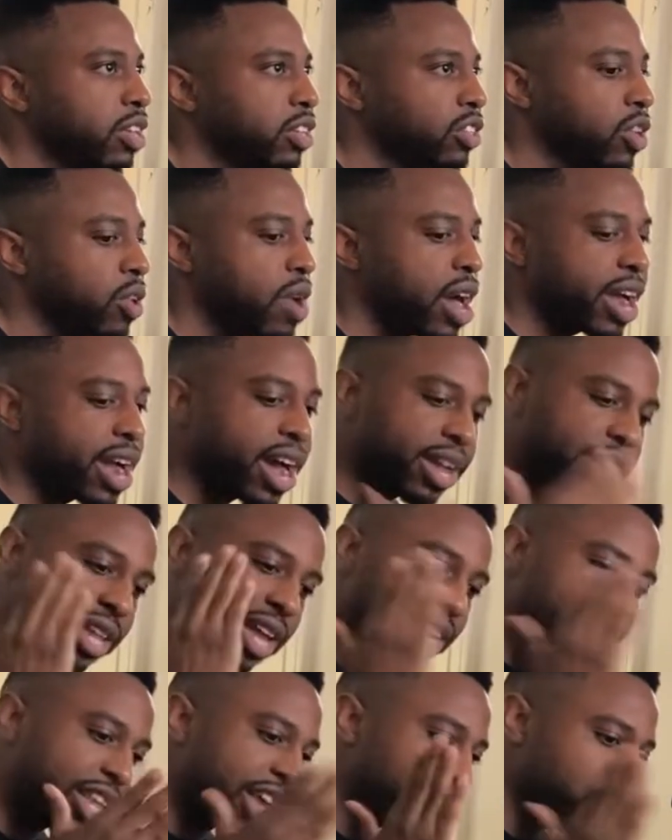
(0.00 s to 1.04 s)
So I got
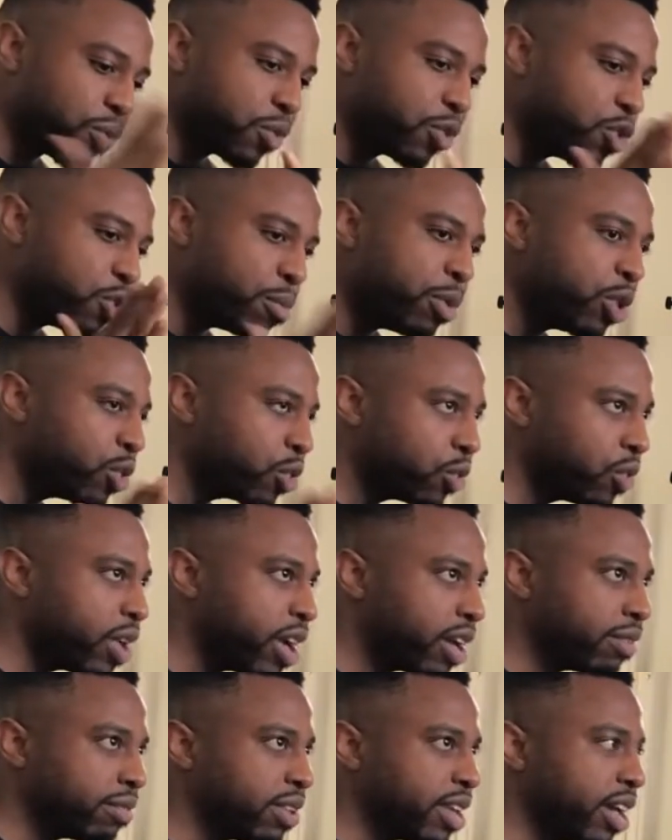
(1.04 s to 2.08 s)
like that real middle
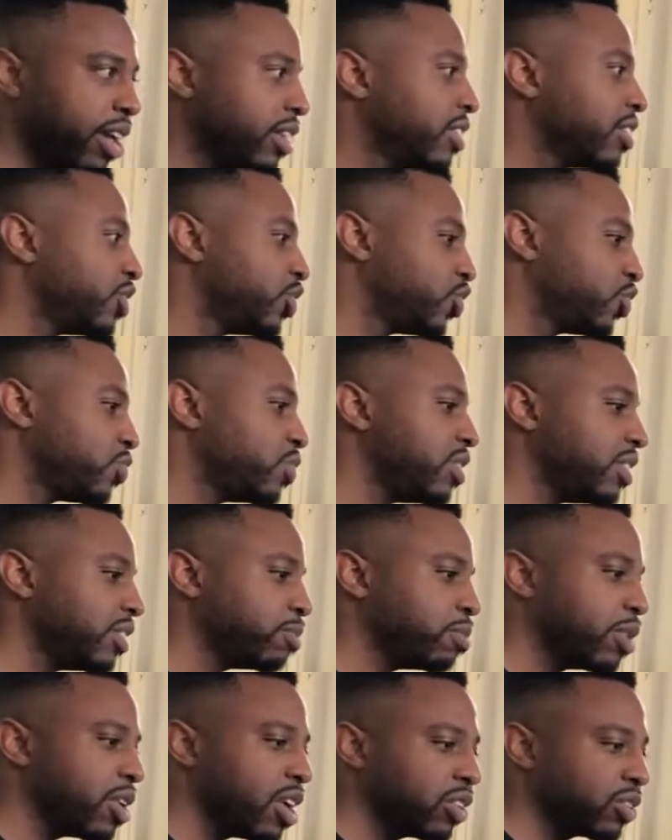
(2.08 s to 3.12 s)
ground of like the
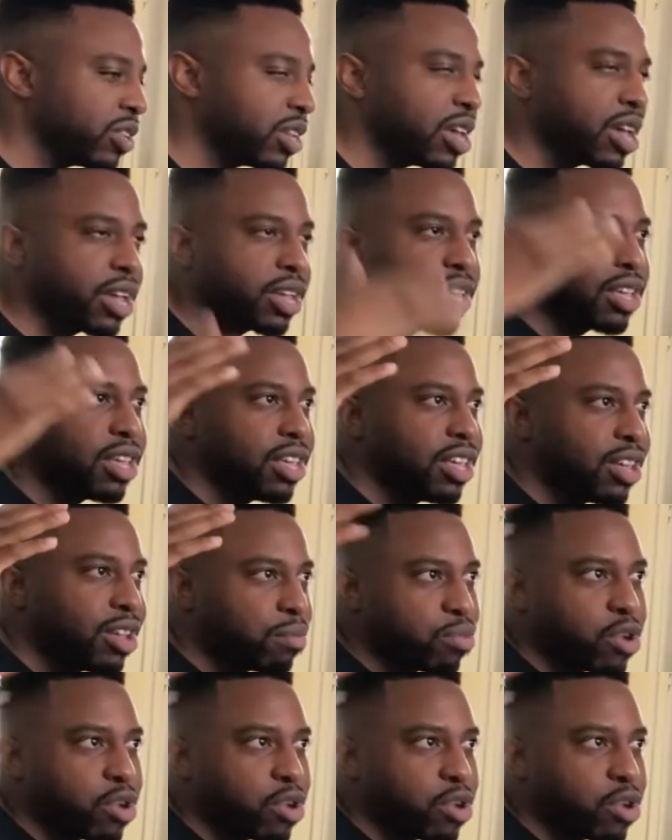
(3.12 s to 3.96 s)
streets, but also like